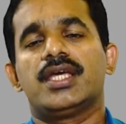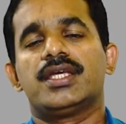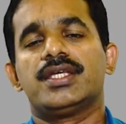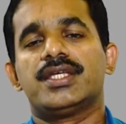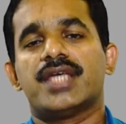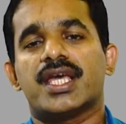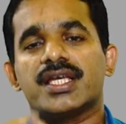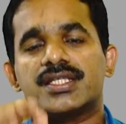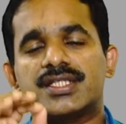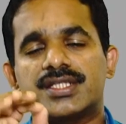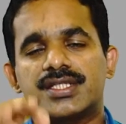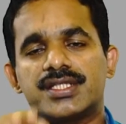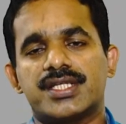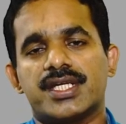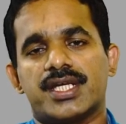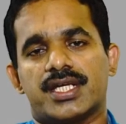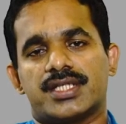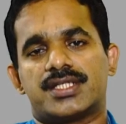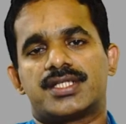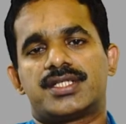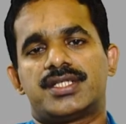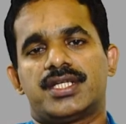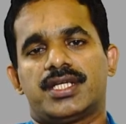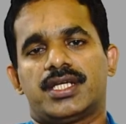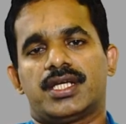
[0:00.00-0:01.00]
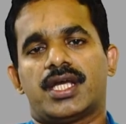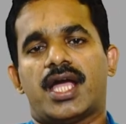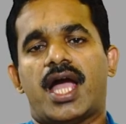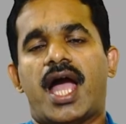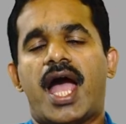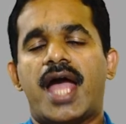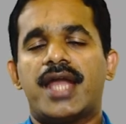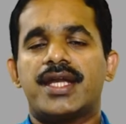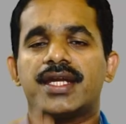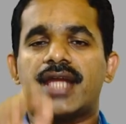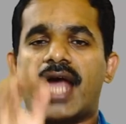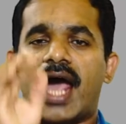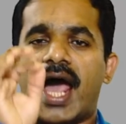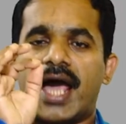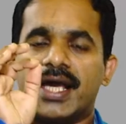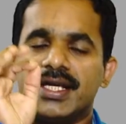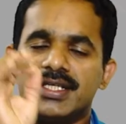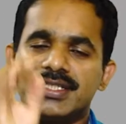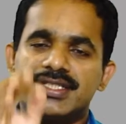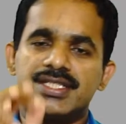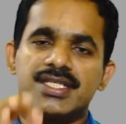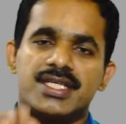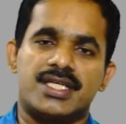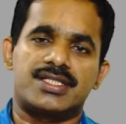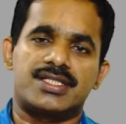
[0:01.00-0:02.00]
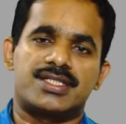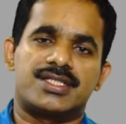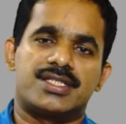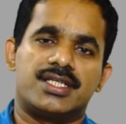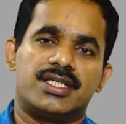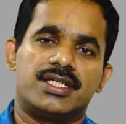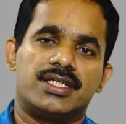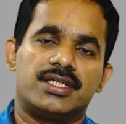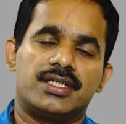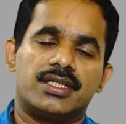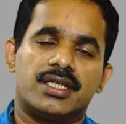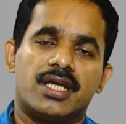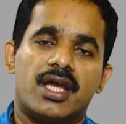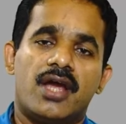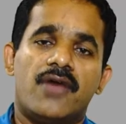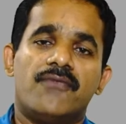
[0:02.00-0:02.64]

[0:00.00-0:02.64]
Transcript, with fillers: S G S T and I G T,